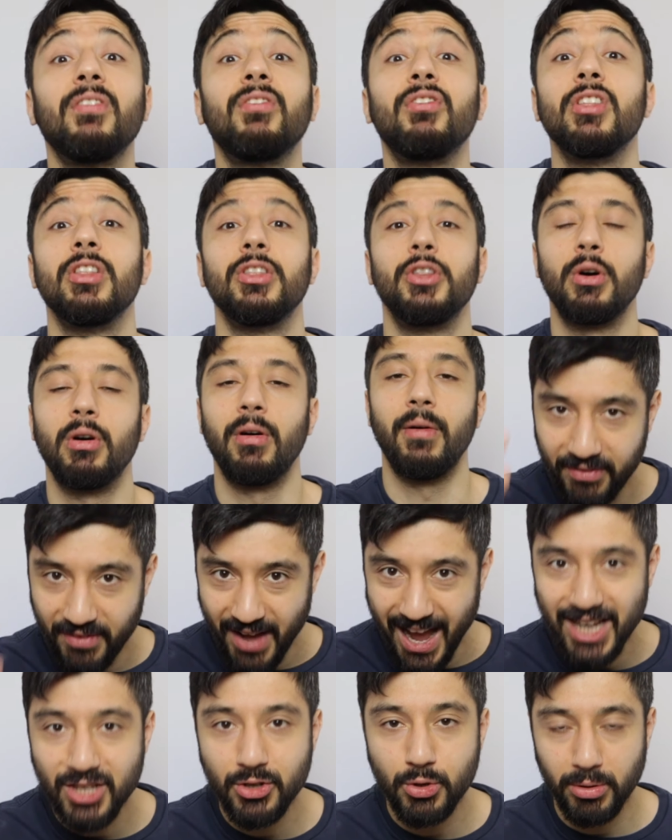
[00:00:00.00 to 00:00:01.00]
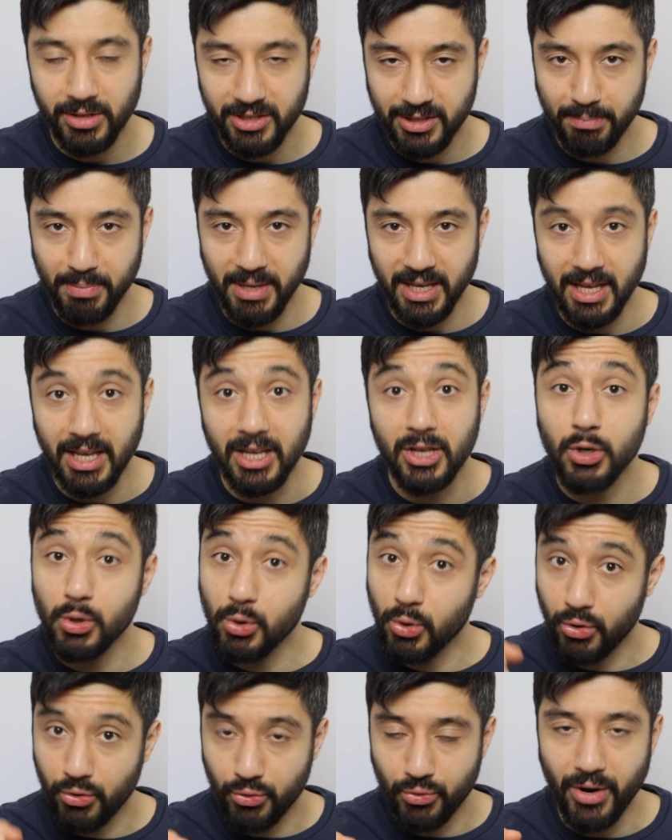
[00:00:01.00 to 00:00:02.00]
even though factually speaking
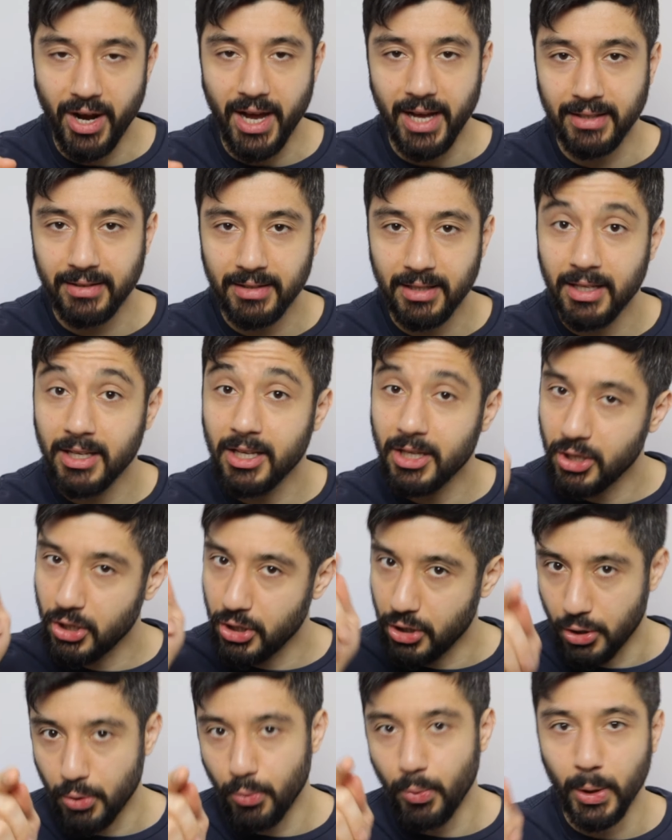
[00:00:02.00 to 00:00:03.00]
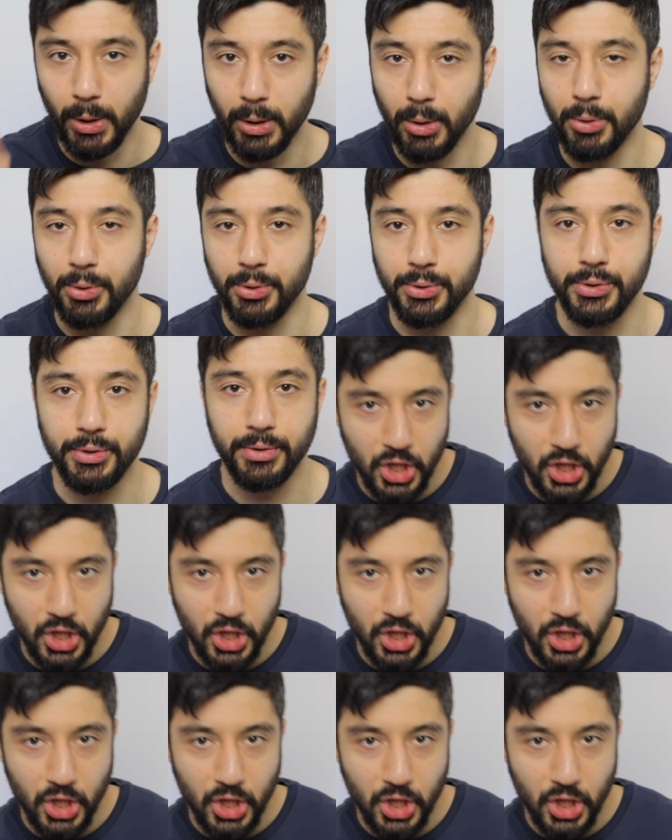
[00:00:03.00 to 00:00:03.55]
you're right, you will lose.